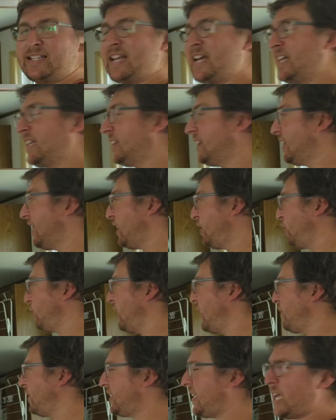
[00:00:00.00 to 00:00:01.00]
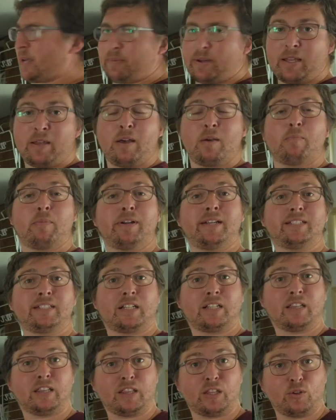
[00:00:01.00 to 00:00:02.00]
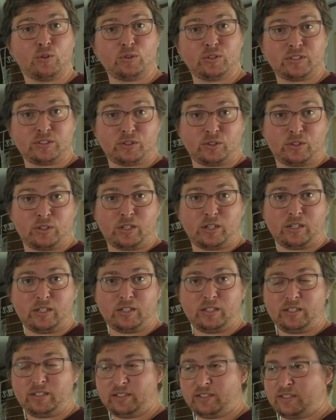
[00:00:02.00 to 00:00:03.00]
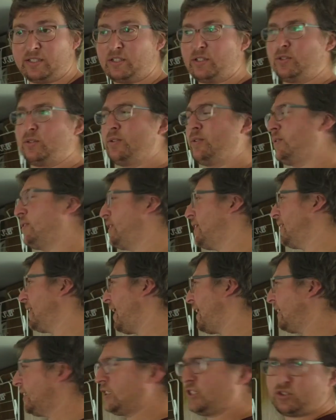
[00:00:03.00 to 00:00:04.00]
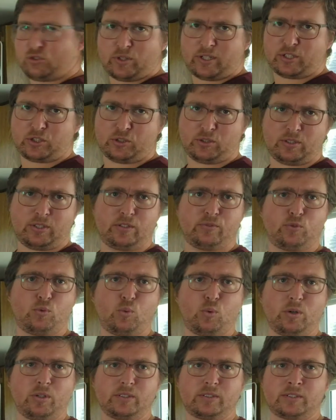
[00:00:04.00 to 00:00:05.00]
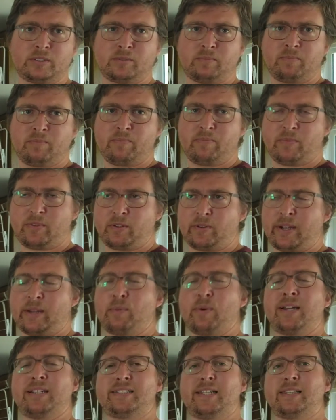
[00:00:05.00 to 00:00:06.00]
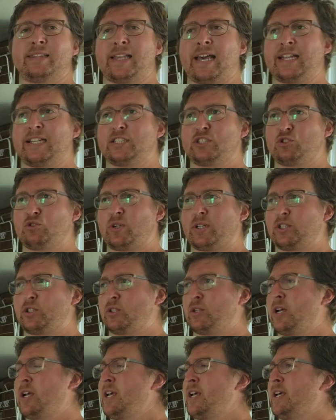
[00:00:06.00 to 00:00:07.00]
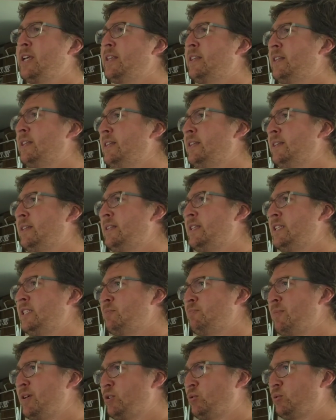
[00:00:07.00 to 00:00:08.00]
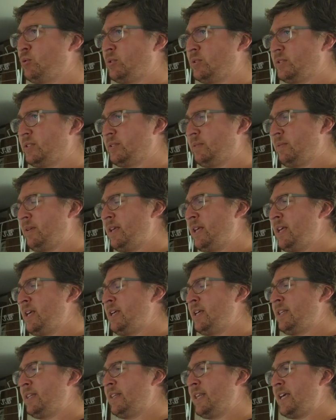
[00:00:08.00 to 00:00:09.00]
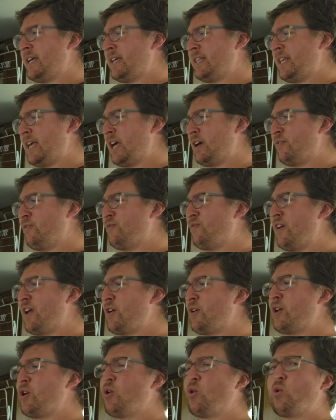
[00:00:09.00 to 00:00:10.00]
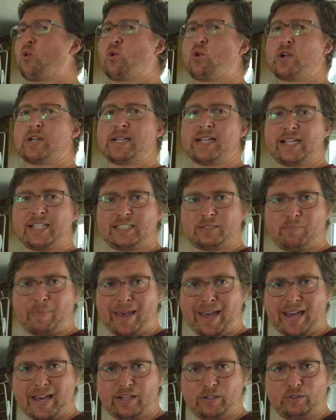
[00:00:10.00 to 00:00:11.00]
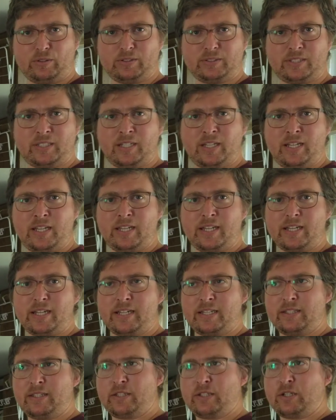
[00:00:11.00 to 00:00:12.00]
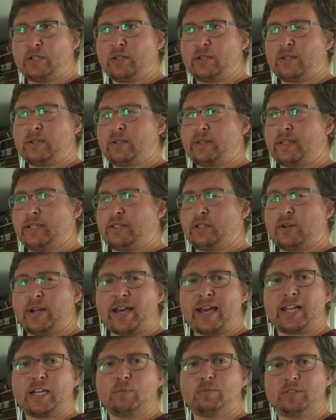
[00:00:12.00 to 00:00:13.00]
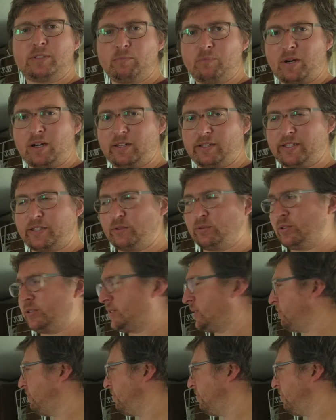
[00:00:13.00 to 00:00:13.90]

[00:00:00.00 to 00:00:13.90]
not literally what's happening, but is closer to the lattice structure of quartz. All right, when I say lattice structure, these minerals, they, they have very organized patterns in their, in their atoms and molecules.